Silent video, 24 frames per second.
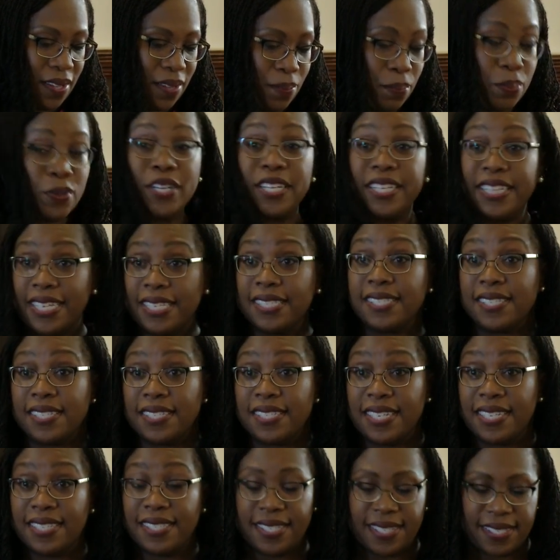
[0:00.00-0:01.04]
Putting these
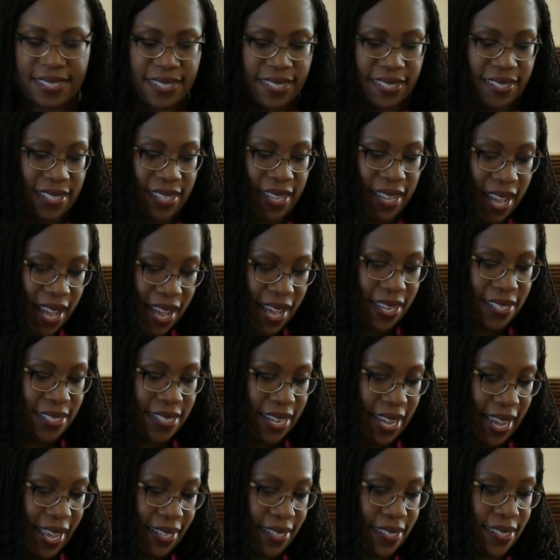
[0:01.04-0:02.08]
statistics into
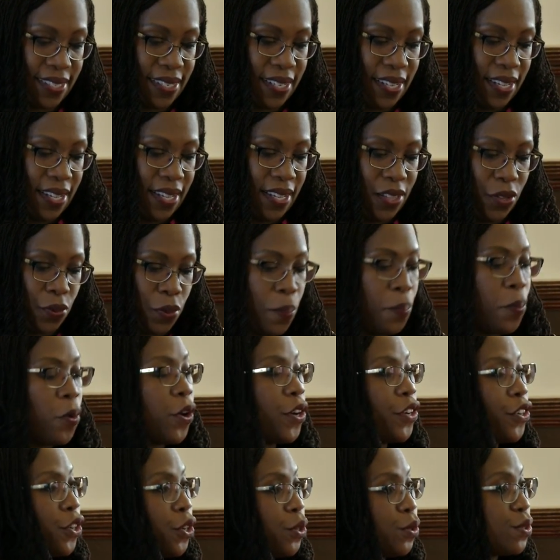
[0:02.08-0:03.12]
context, the
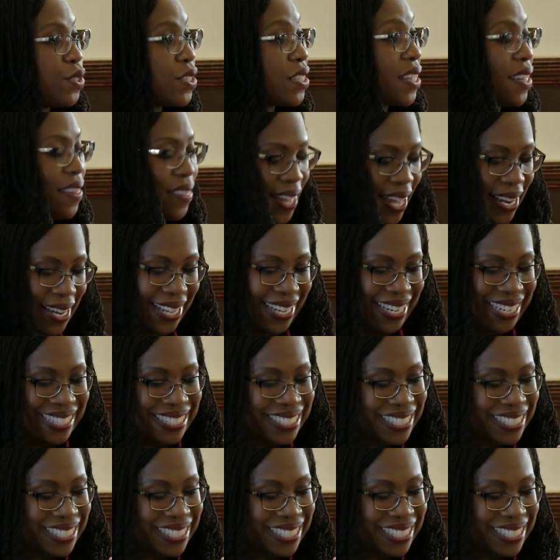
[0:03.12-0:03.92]
report notes that in a